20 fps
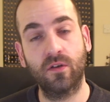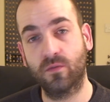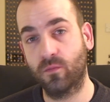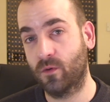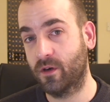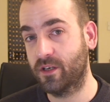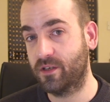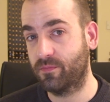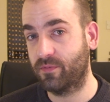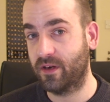as
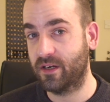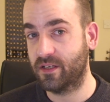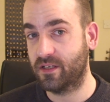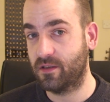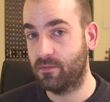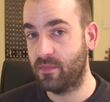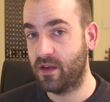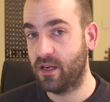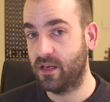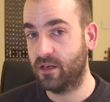widespread as
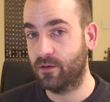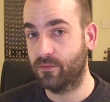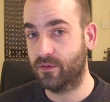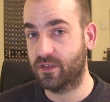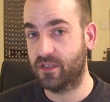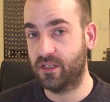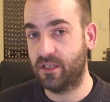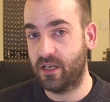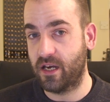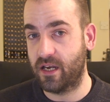the media
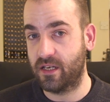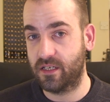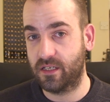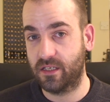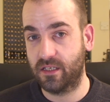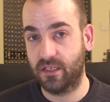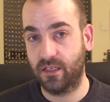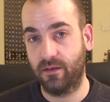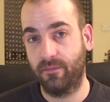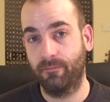would
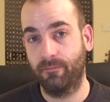suggest?